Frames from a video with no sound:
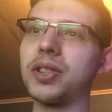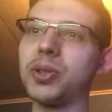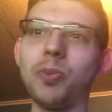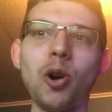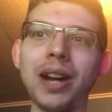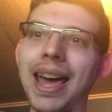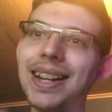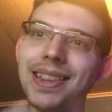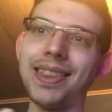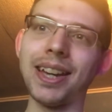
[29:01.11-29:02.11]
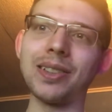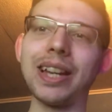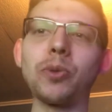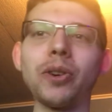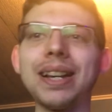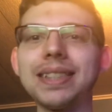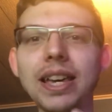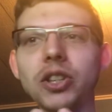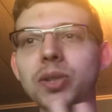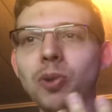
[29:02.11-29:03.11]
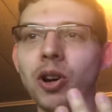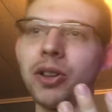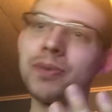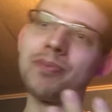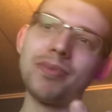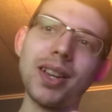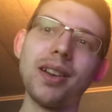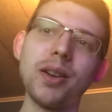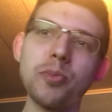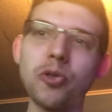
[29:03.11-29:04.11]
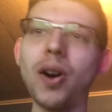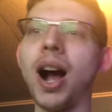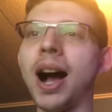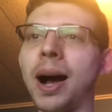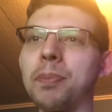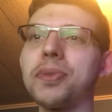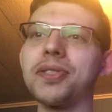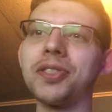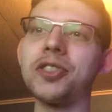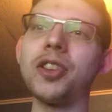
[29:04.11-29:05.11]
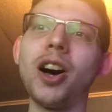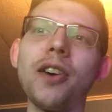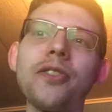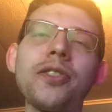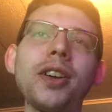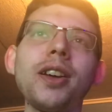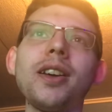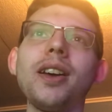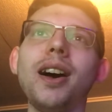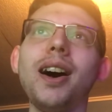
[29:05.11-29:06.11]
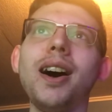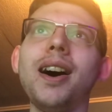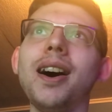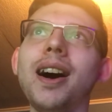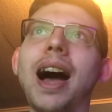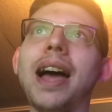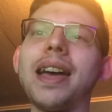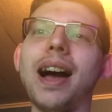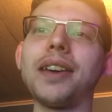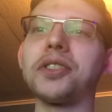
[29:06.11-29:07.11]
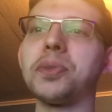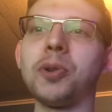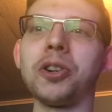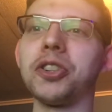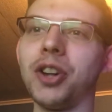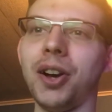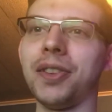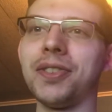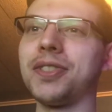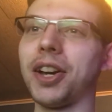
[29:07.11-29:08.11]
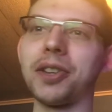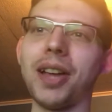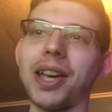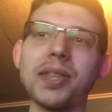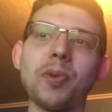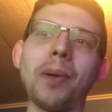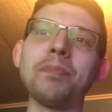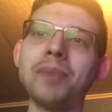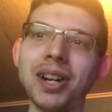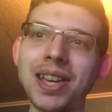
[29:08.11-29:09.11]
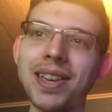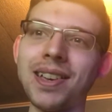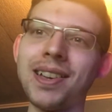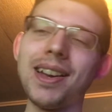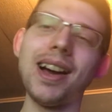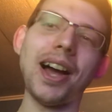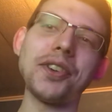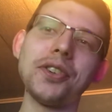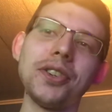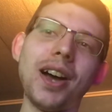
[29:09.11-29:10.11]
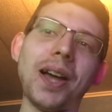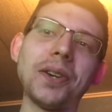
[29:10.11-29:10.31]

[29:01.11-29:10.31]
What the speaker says: spawn anything. Like whereas they could spawn props and stuff. I could spawn guns. I could spawn money. I could